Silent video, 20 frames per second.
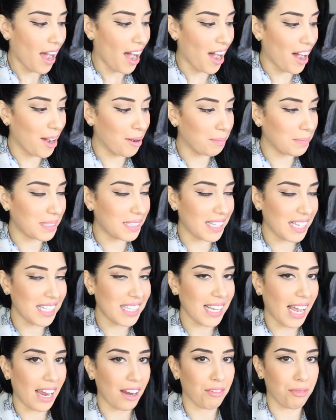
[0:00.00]
Um,
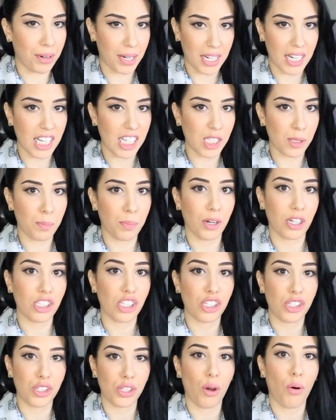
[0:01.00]
since I read his
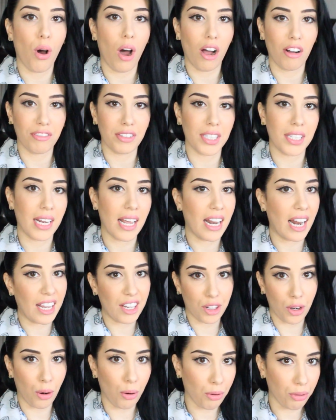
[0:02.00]
books so often and
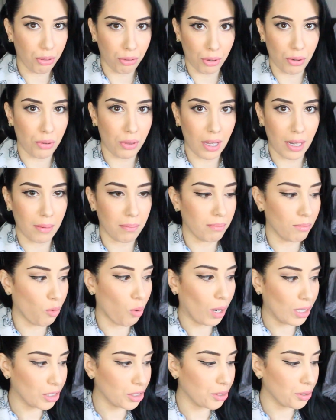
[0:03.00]
I go through
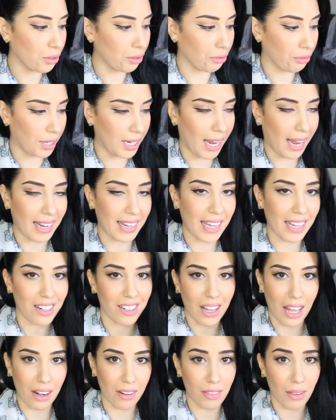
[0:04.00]
them one, two, three, I
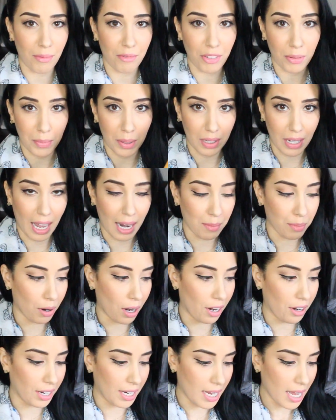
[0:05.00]
get a lot of them from the
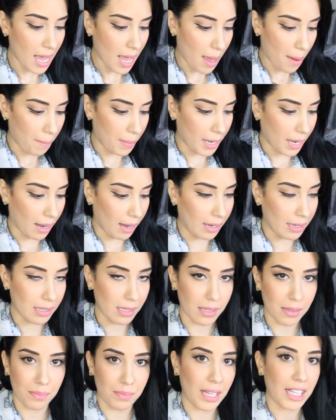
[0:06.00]
library
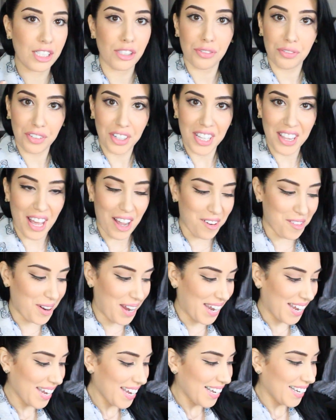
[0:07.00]
because it's free that
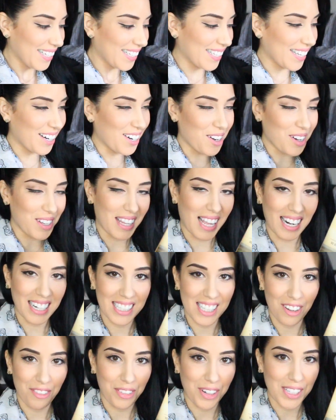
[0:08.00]
way. So that
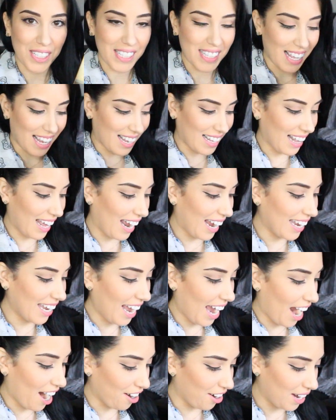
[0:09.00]
is the first thing that I
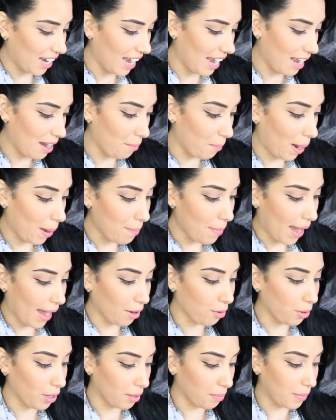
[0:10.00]
carry in my
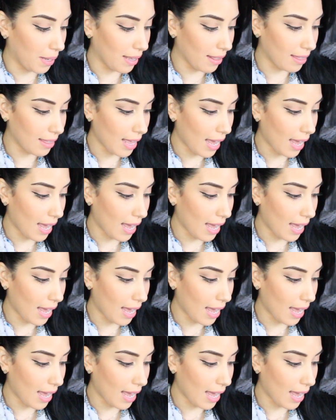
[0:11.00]
bag with me.